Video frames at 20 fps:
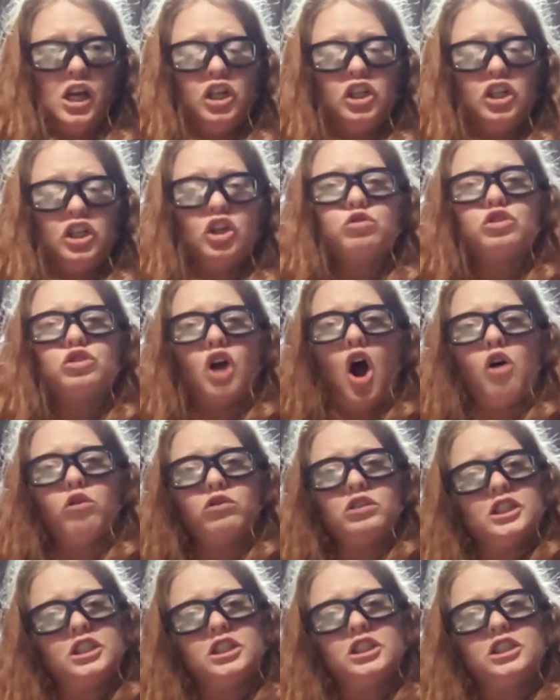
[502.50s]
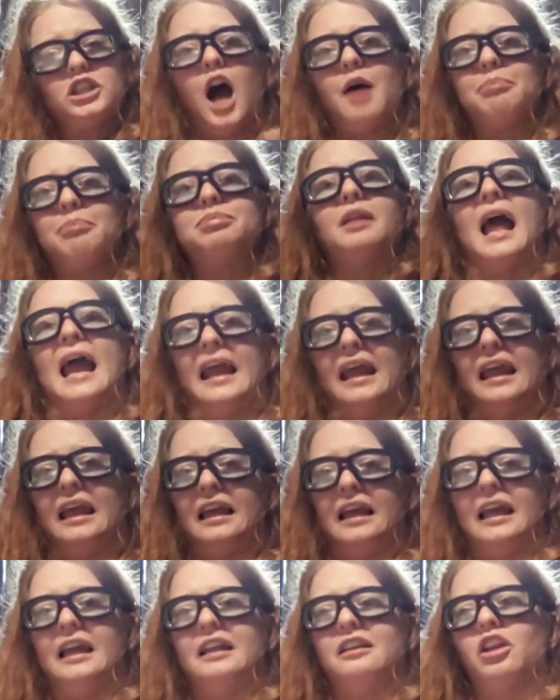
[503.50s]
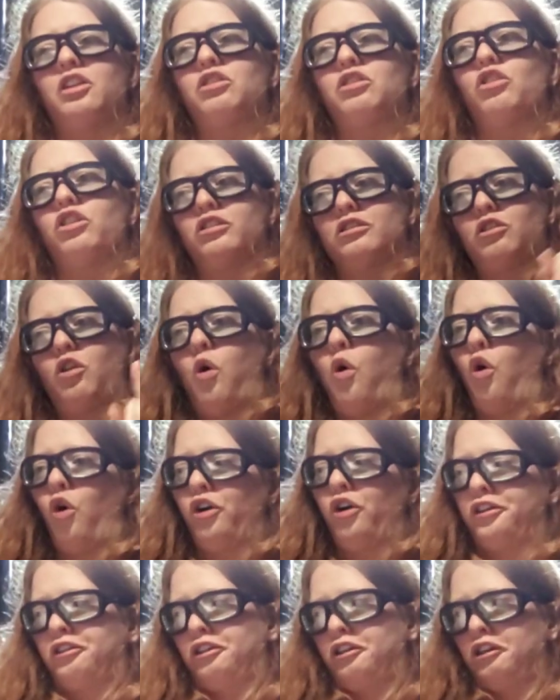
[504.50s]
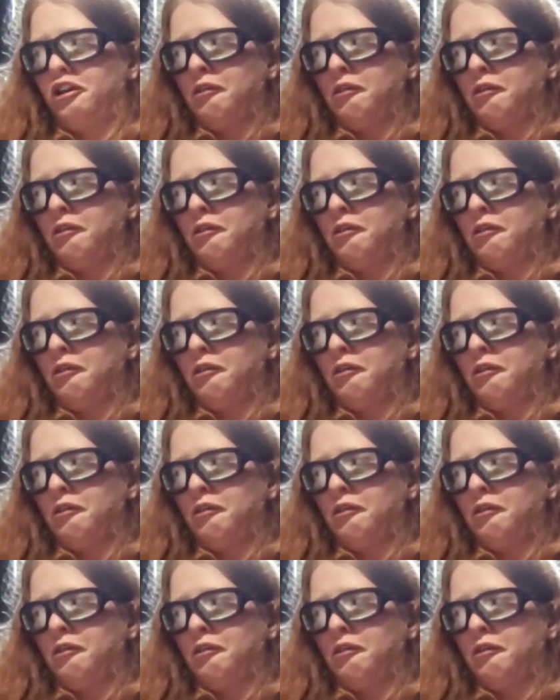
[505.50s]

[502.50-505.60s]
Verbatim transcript: You don't stop playing in the third quarter.